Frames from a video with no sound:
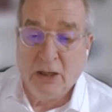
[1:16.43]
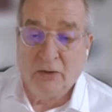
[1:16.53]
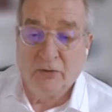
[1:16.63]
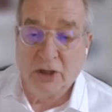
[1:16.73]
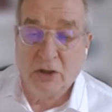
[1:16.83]

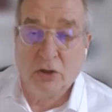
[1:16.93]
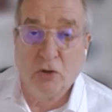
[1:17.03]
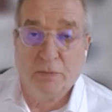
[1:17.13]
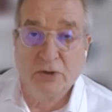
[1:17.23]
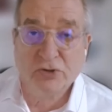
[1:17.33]
The
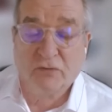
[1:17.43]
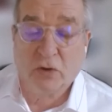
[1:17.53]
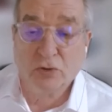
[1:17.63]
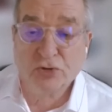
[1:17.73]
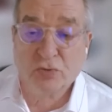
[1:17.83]
coupons, of
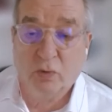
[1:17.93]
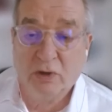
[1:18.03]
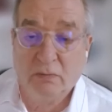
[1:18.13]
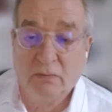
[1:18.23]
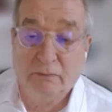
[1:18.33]
course,
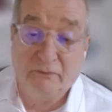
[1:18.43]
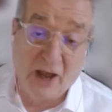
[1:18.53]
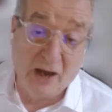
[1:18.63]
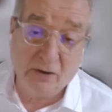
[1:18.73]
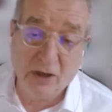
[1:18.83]
would
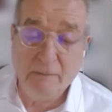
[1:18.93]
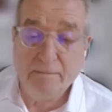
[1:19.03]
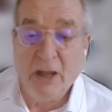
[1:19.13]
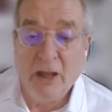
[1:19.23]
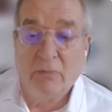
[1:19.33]
vary,
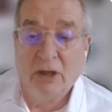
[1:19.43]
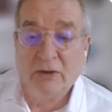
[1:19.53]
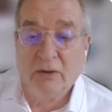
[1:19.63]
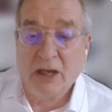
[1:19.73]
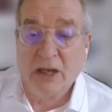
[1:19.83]
but
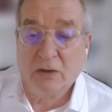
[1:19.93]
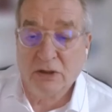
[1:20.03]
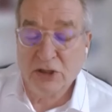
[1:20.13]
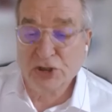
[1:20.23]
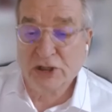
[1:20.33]
the bank could
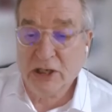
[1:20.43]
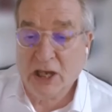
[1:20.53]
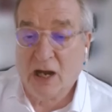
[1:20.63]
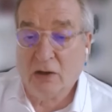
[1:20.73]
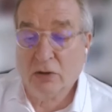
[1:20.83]
easily
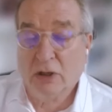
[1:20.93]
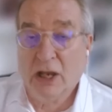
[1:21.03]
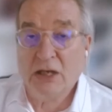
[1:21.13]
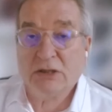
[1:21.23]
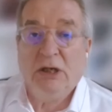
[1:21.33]

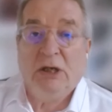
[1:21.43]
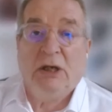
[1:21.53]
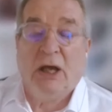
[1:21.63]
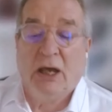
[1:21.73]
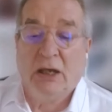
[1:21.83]
calculate
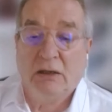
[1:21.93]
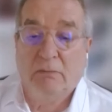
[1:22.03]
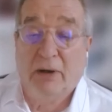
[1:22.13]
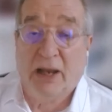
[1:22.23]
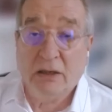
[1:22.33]
a
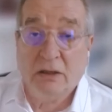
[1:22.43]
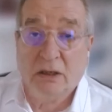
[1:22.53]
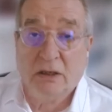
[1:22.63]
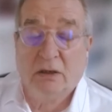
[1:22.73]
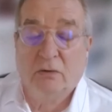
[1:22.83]

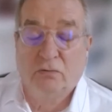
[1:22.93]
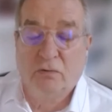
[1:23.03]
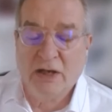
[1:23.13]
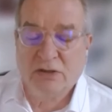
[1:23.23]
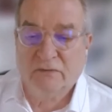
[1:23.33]
blended
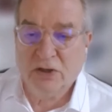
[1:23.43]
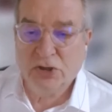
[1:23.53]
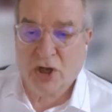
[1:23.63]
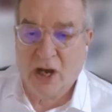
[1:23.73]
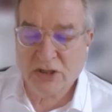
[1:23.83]
rate of
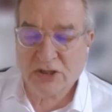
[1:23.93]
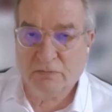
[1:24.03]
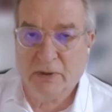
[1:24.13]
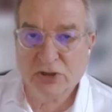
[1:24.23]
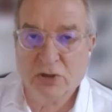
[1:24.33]

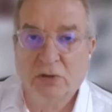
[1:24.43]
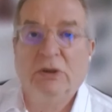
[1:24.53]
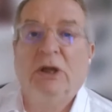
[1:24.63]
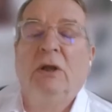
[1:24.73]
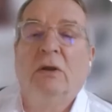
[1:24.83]
interest based on
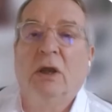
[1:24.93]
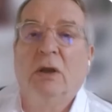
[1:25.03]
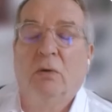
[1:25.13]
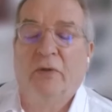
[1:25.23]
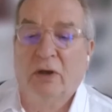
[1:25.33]
looking
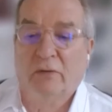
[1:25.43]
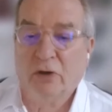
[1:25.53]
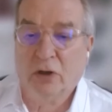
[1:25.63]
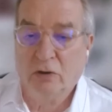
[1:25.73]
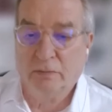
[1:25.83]
at all the
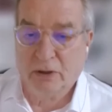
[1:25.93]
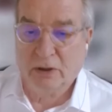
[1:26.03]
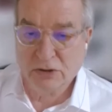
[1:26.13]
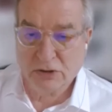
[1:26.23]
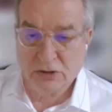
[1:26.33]
different
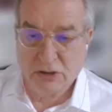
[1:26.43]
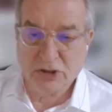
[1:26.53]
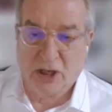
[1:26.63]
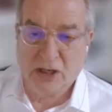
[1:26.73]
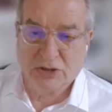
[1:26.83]
coupons and the
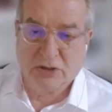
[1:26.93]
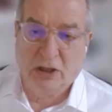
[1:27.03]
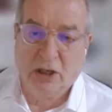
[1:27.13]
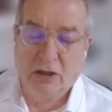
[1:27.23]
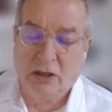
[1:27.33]
size of
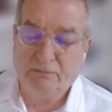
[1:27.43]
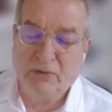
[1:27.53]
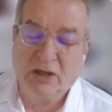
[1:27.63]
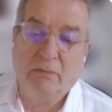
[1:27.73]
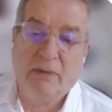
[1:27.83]

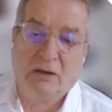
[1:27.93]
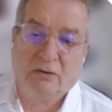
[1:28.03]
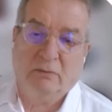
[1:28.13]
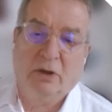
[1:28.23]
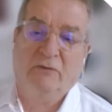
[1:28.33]
the amount
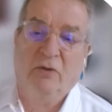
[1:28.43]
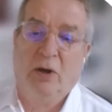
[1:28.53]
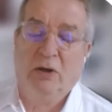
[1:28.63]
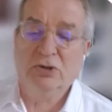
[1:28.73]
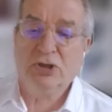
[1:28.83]
of the
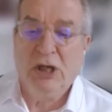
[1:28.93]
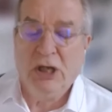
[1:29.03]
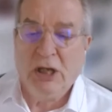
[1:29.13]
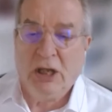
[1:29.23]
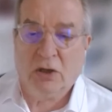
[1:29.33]
bonds.
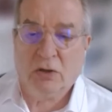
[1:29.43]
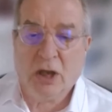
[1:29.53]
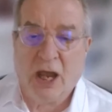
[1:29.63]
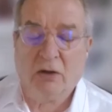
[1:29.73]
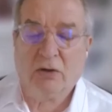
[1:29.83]
It could
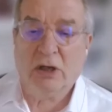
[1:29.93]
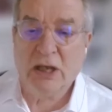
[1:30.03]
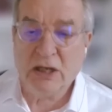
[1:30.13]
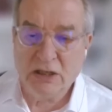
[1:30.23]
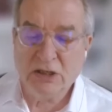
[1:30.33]

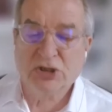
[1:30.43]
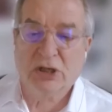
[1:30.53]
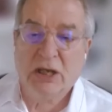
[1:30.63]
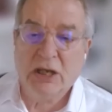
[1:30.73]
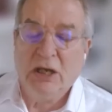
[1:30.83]
calculate
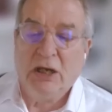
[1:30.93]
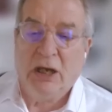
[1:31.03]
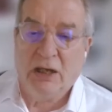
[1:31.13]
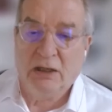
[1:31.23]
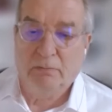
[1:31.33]
easily
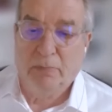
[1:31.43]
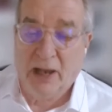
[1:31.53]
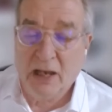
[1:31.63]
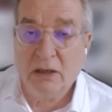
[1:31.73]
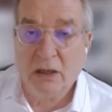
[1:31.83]
a
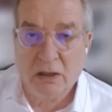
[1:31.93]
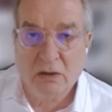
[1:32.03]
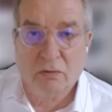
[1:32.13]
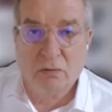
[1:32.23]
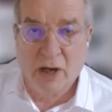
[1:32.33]

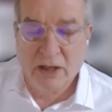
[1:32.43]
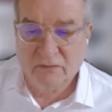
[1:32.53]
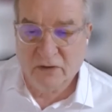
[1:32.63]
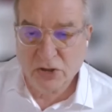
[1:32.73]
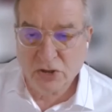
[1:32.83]
blended rate
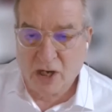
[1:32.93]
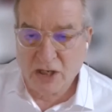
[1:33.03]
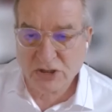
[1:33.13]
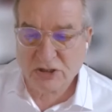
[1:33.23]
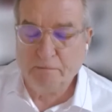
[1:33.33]
of
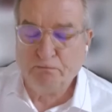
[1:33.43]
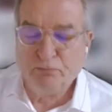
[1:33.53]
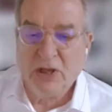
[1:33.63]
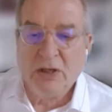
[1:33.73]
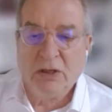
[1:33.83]
interest
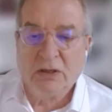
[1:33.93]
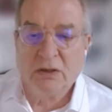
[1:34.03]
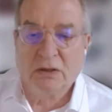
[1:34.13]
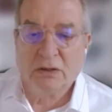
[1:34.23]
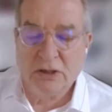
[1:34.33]

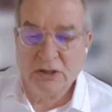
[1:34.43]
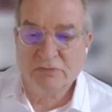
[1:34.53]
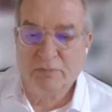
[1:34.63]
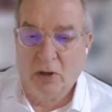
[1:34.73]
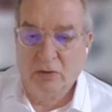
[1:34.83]
that these
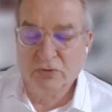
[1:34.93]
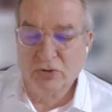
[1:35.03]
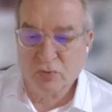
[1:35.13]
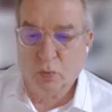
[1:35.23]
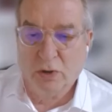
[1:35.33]

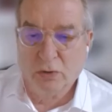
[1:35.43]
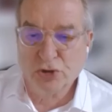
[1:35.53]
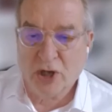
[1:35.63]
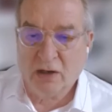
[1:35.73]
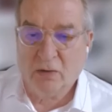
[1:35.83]
bonds will
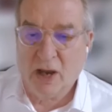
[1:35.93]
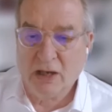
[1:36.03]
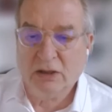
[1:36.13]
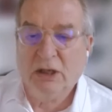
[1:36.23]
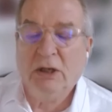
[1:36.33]

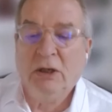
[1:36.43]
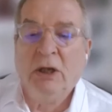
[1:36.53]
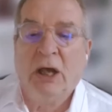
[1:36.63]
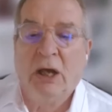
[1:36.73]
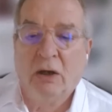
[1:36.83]
generate
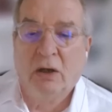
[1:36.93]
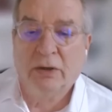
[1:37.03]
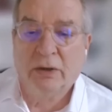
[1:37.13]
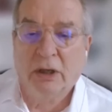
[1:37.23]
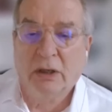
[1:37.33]

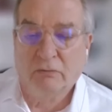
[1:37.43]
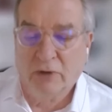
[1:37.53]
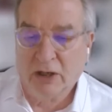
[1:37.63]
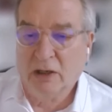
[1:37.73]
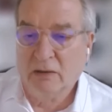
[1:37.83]
on a
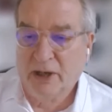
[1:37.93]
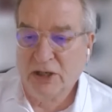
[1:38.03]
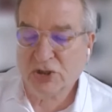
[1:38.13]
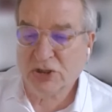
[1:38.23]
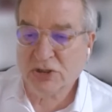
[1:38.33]
regular
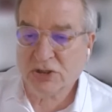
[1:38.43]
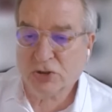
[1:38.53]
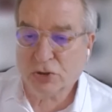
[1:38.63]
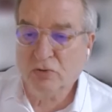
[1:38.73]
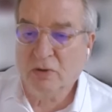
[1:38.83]
basis
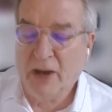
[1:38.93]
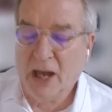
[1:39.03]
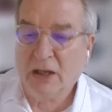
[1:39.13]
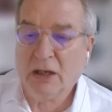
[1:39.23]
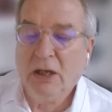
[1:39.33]
to the
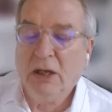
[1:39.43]
bank,